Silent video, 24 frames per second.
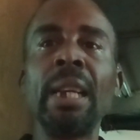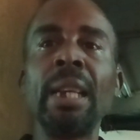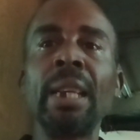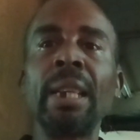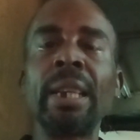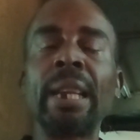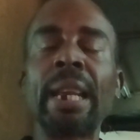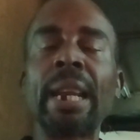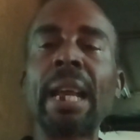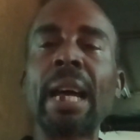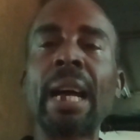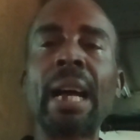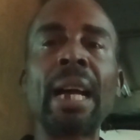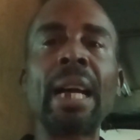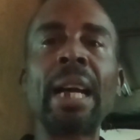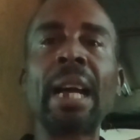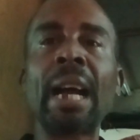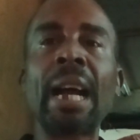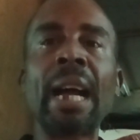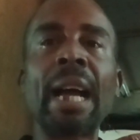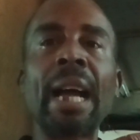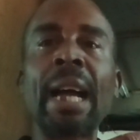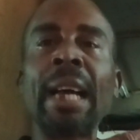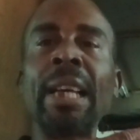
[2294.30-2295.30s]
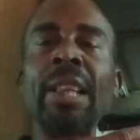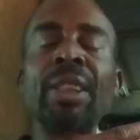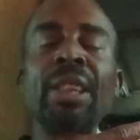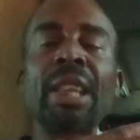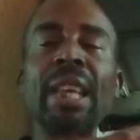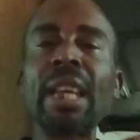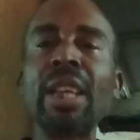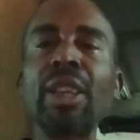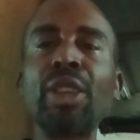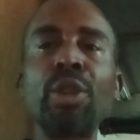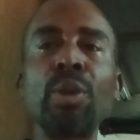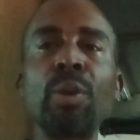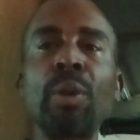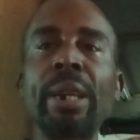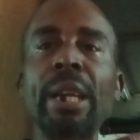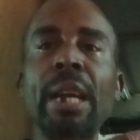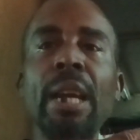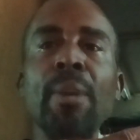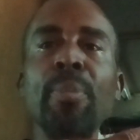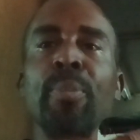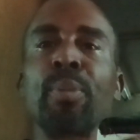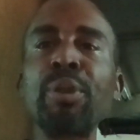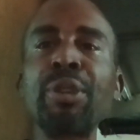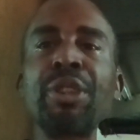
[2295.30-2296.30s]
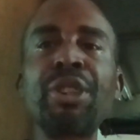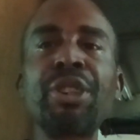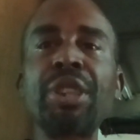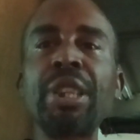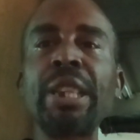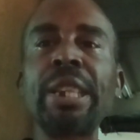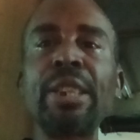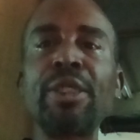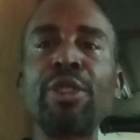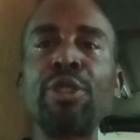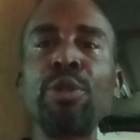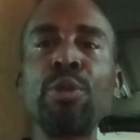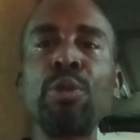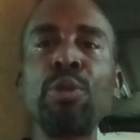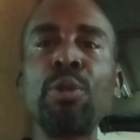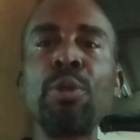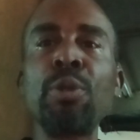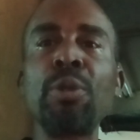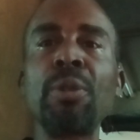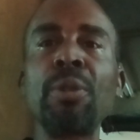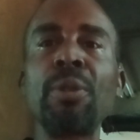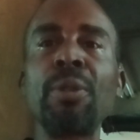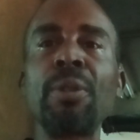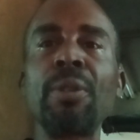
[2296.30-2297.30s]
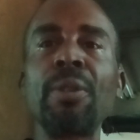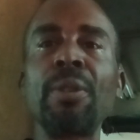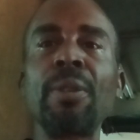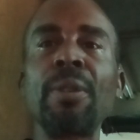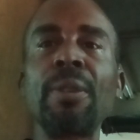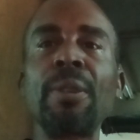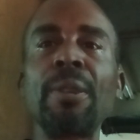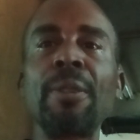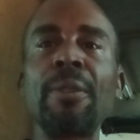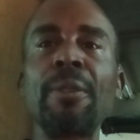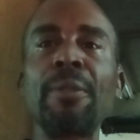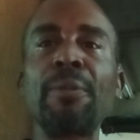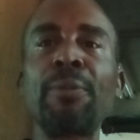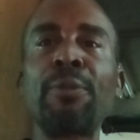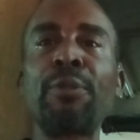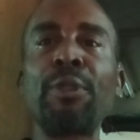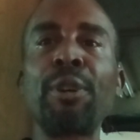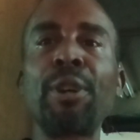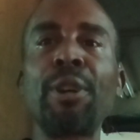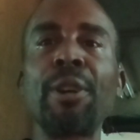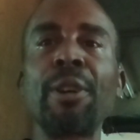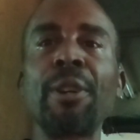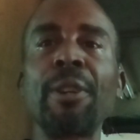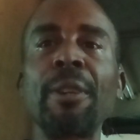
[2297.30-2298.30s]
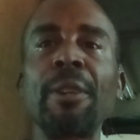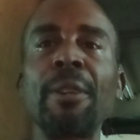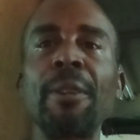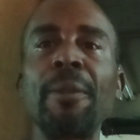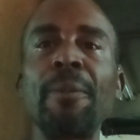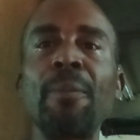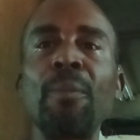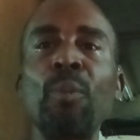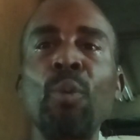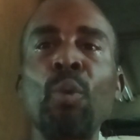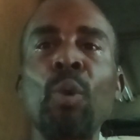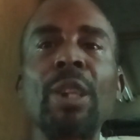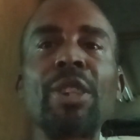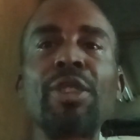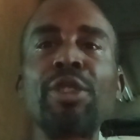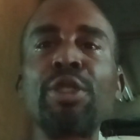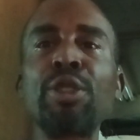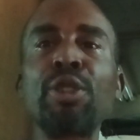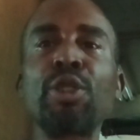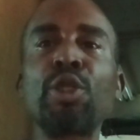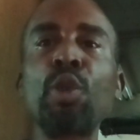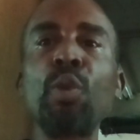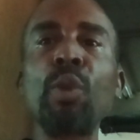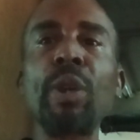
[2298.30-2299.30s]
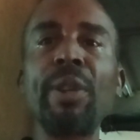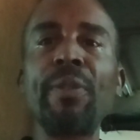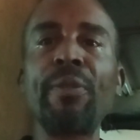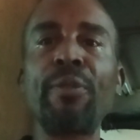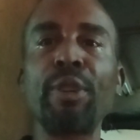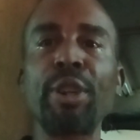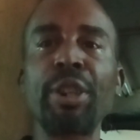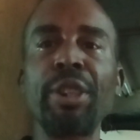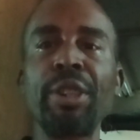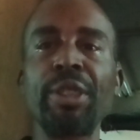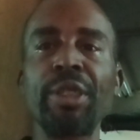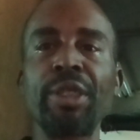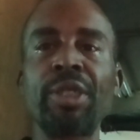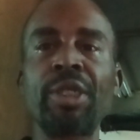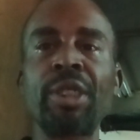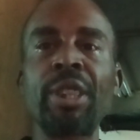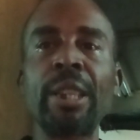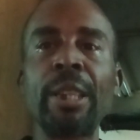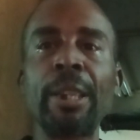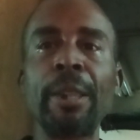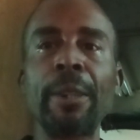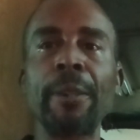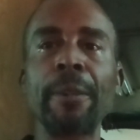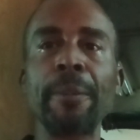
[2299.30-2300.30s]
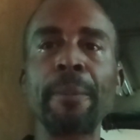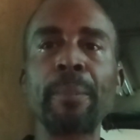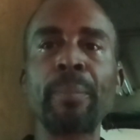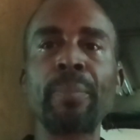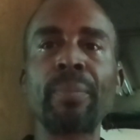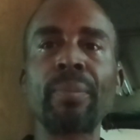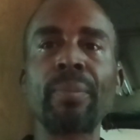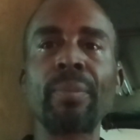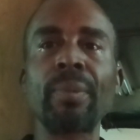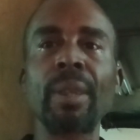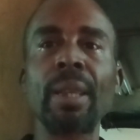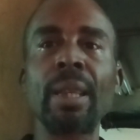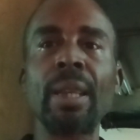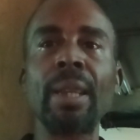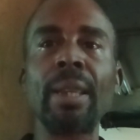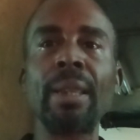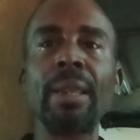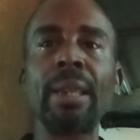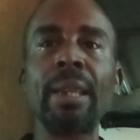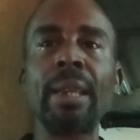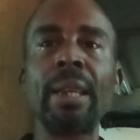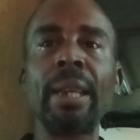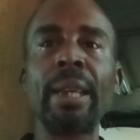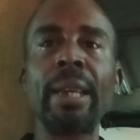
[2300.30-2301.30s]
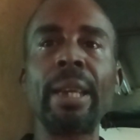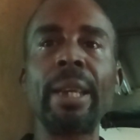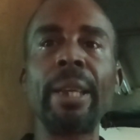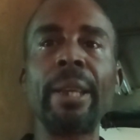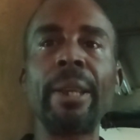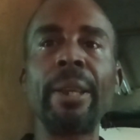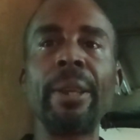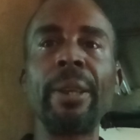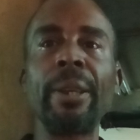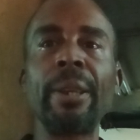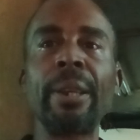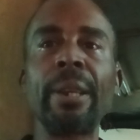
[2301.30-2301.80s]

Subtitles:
That I thank you and I appreciate you for what you're doing for your state. And